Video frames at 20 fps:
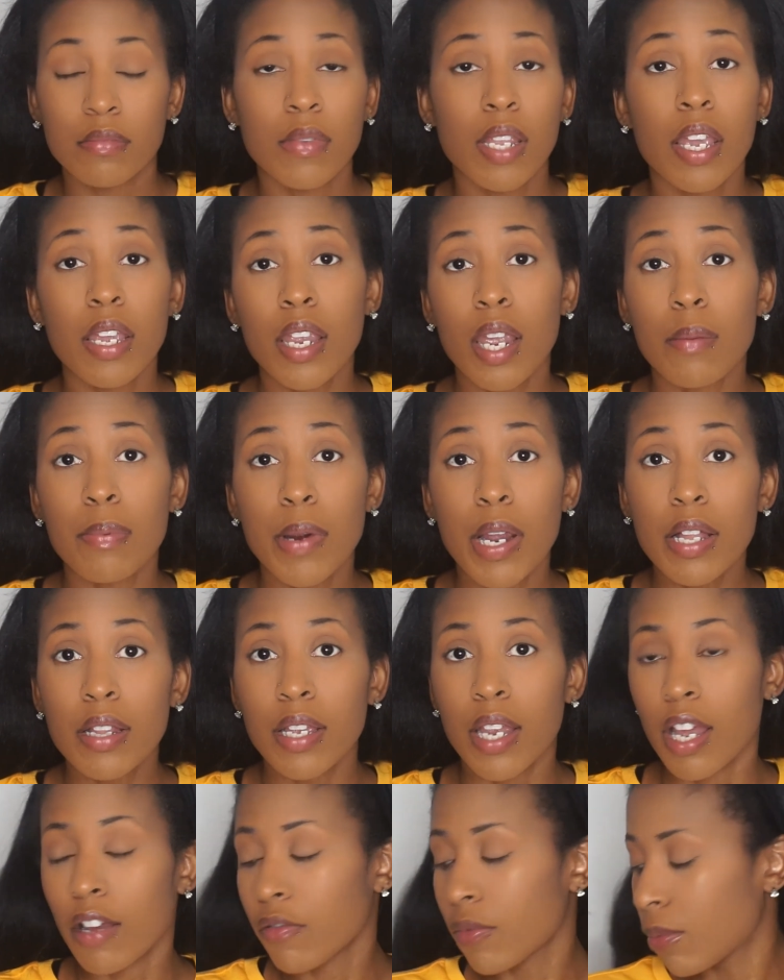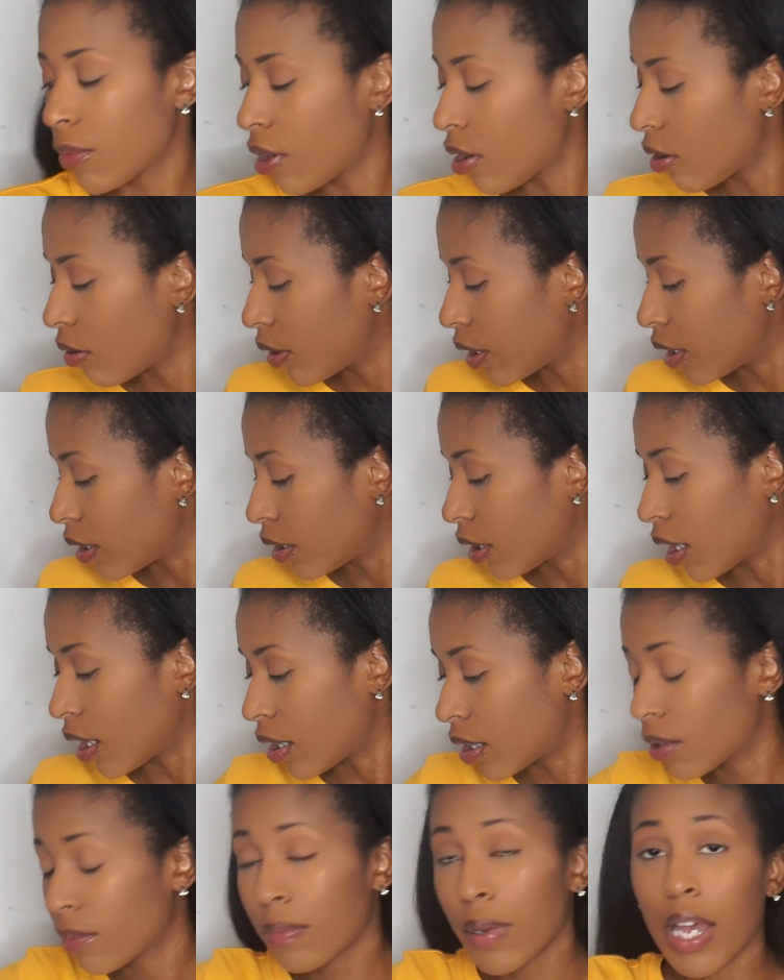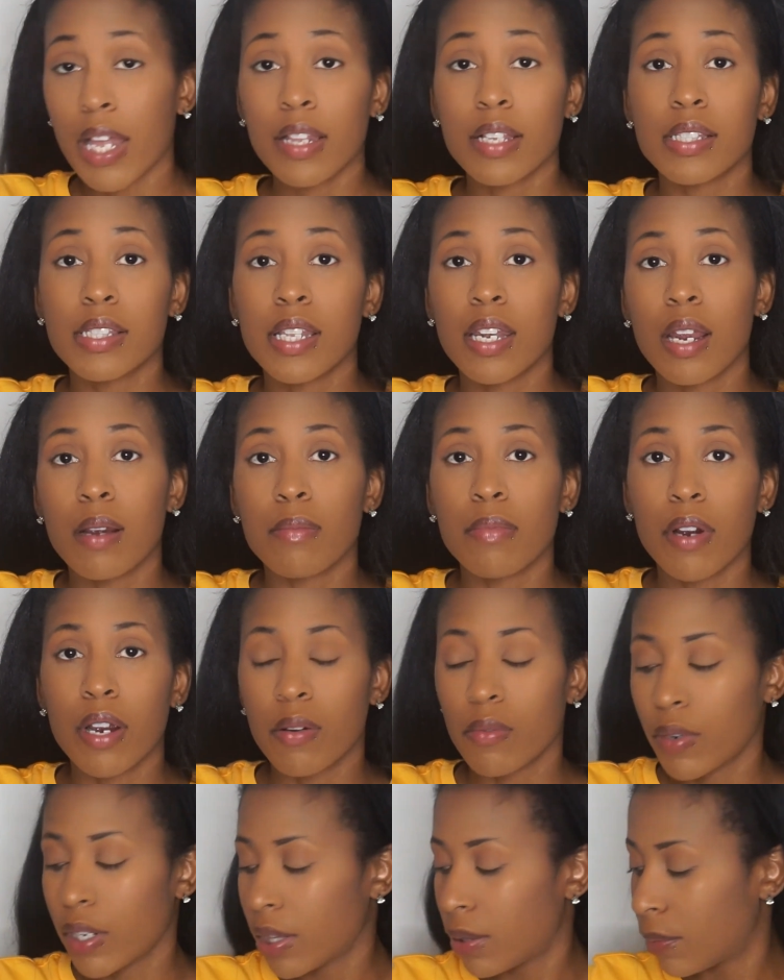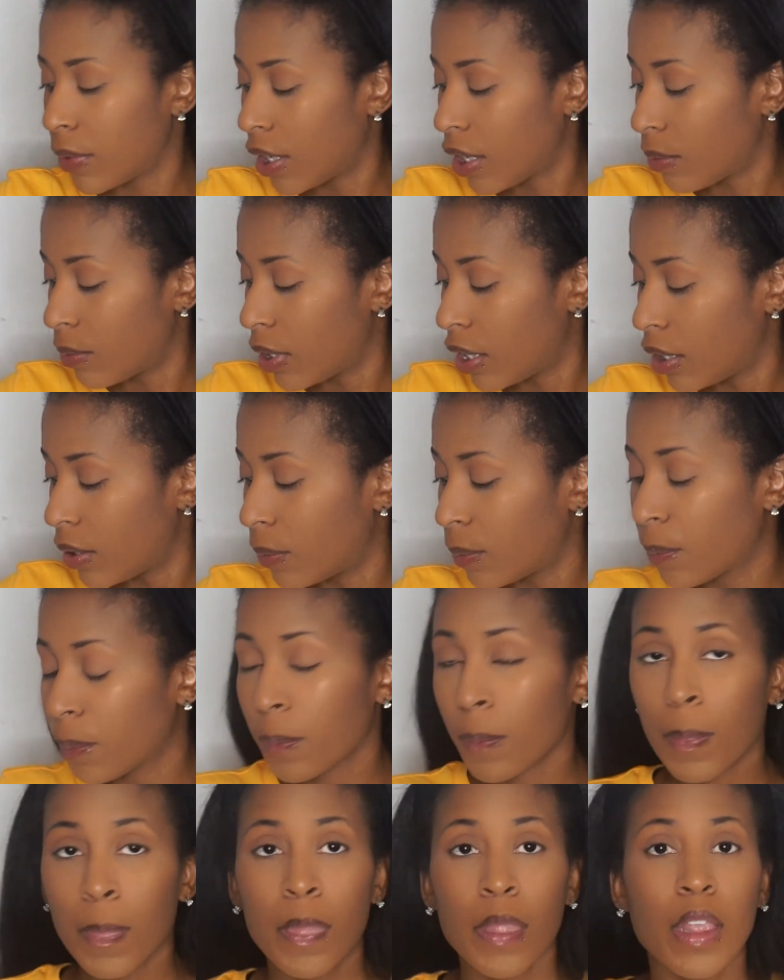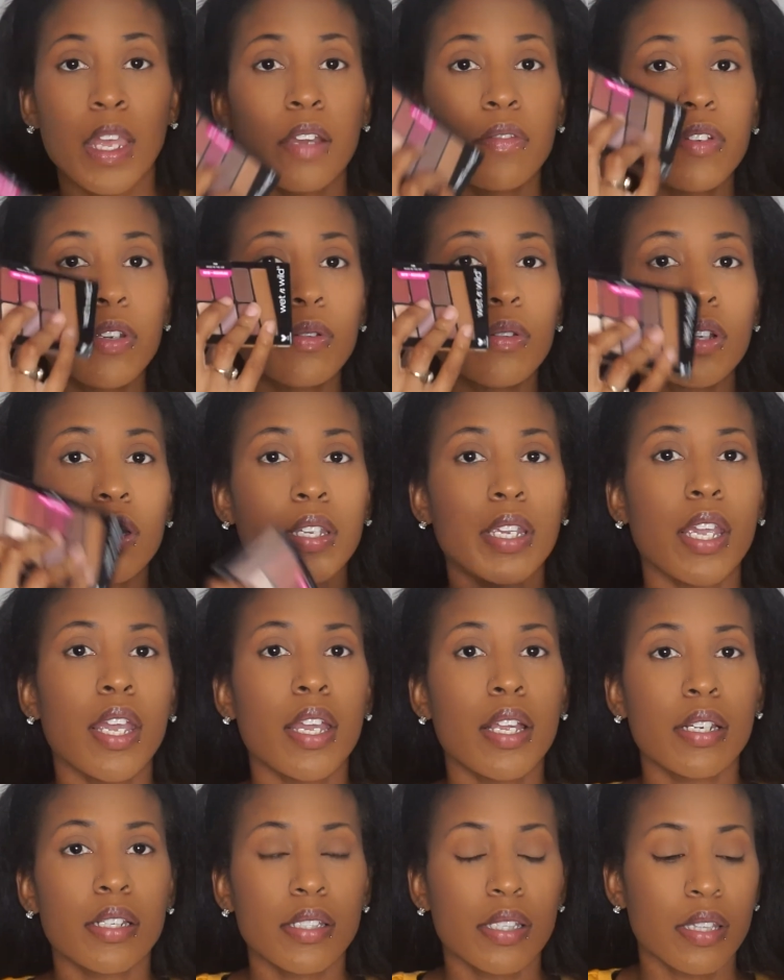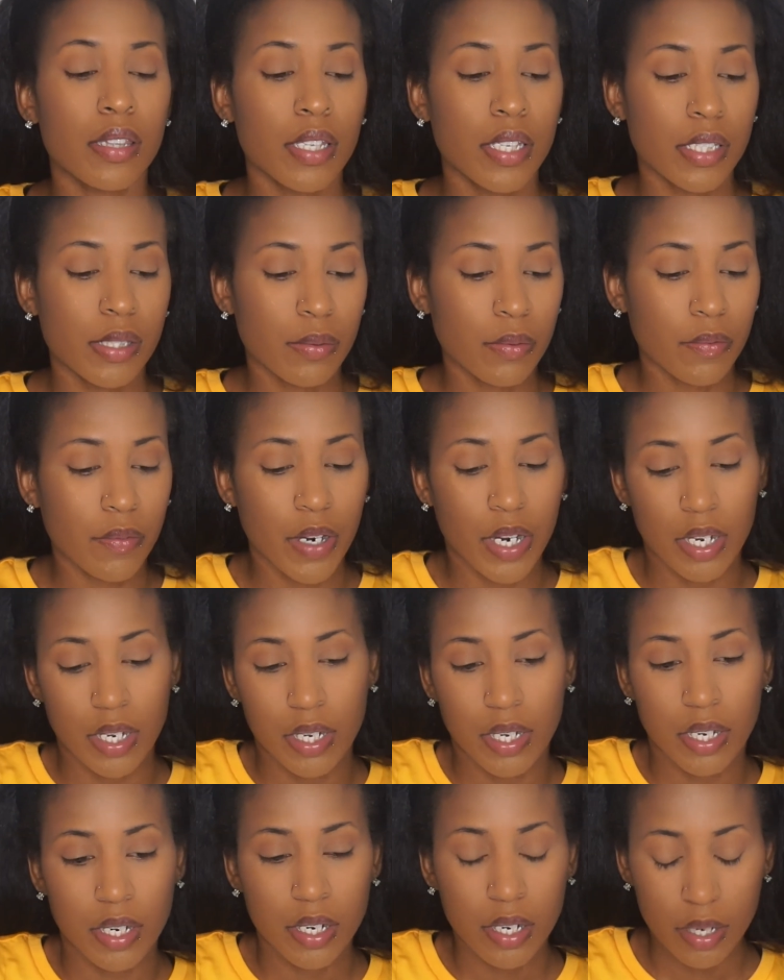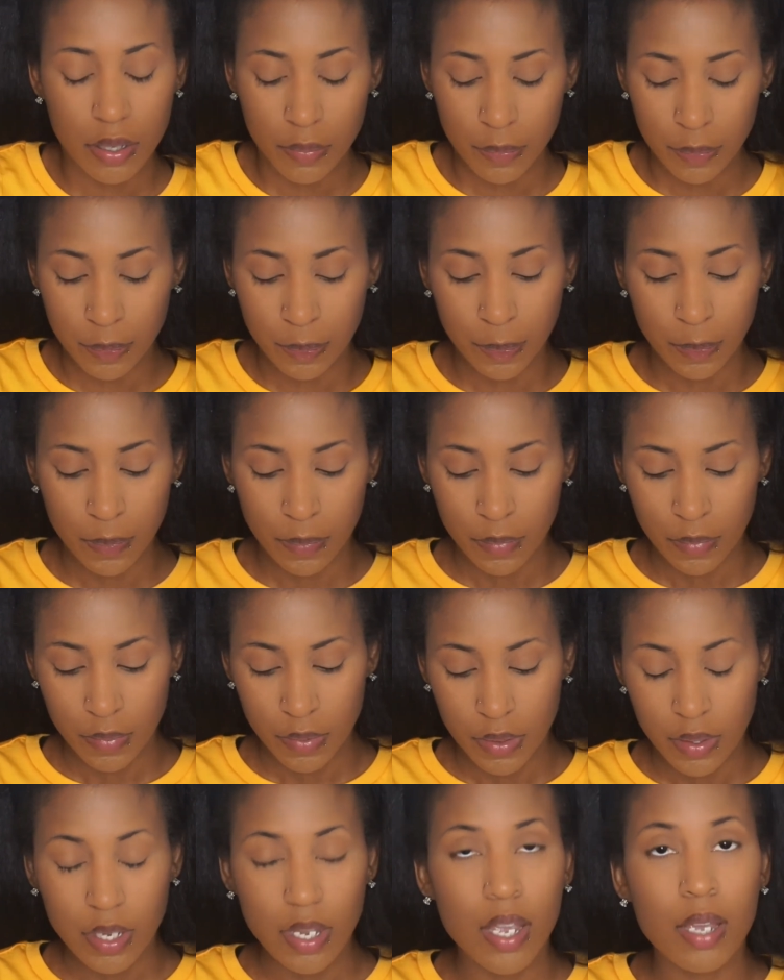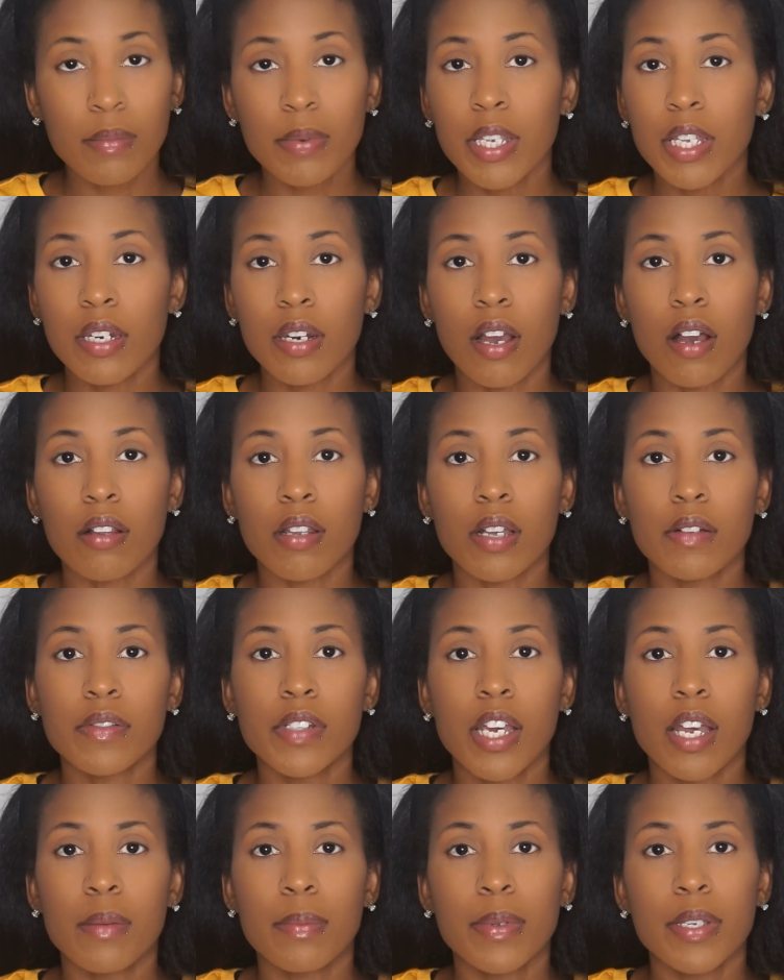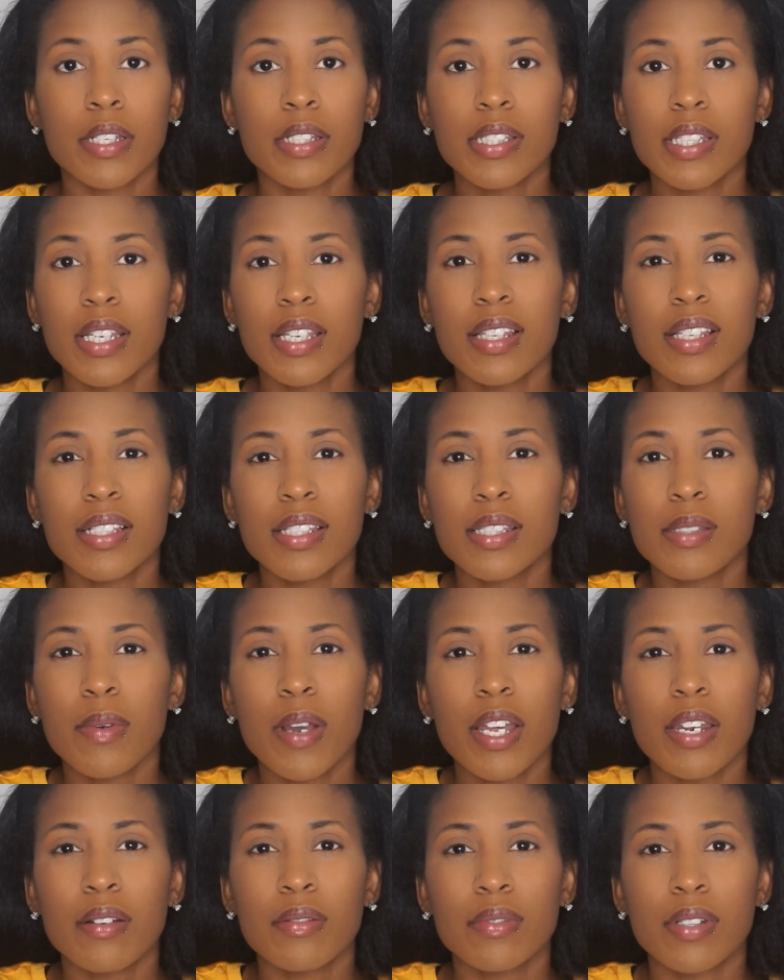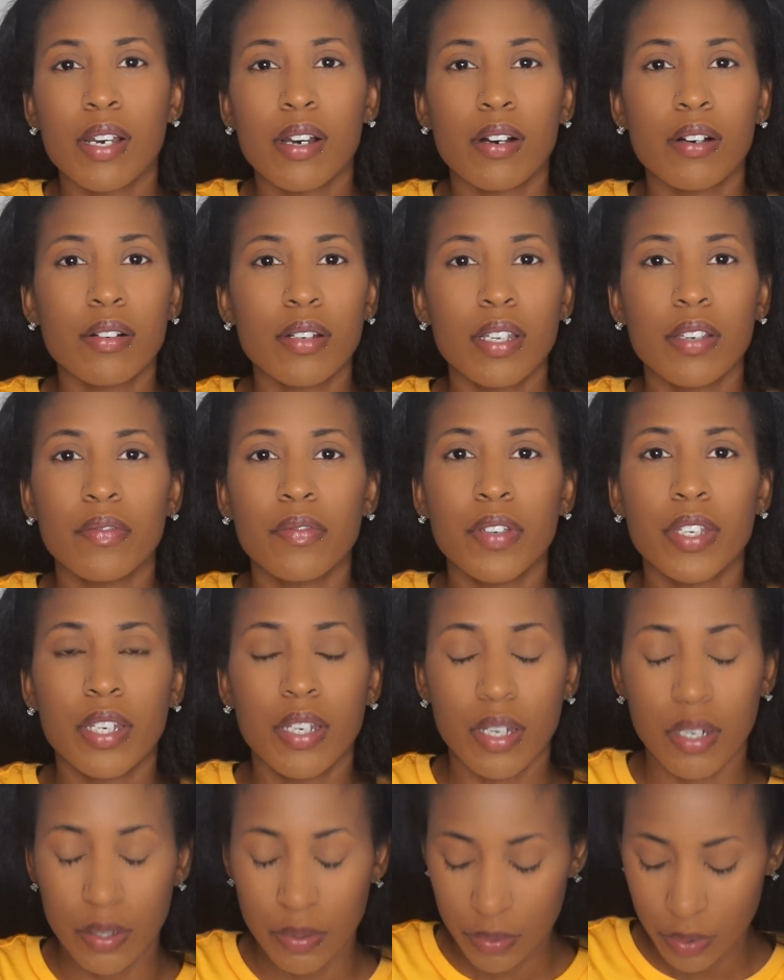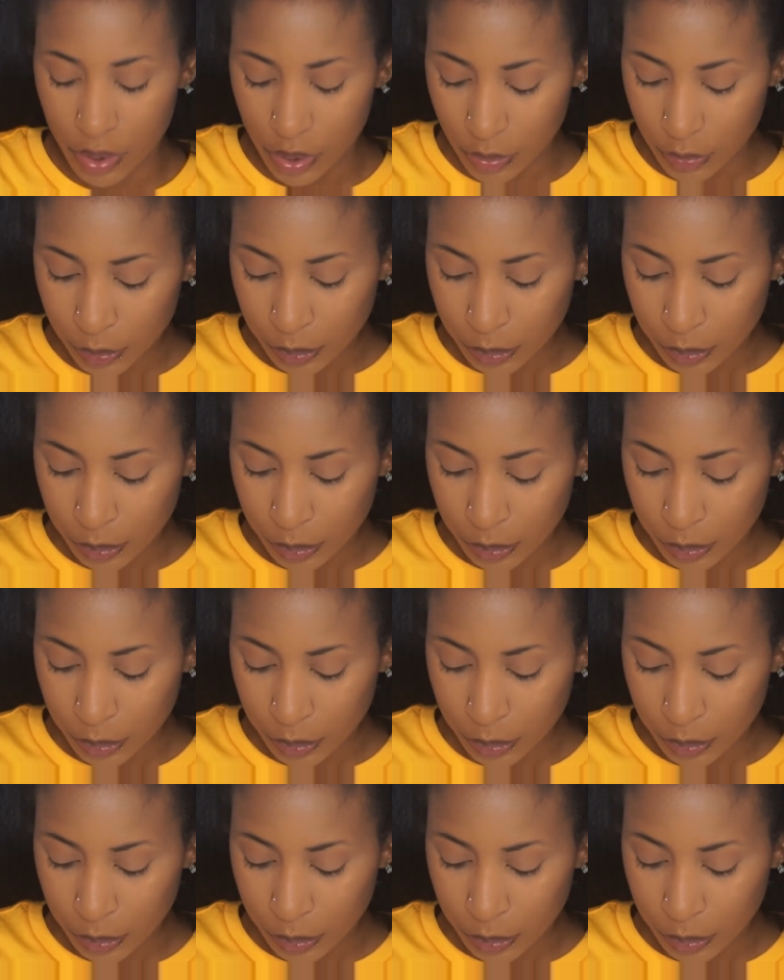Heck, I probably have them all in like palettes that I brought with me. I mean, if you look at this one right here, I'm getting all off topic. See, this is why I don't talk in videos.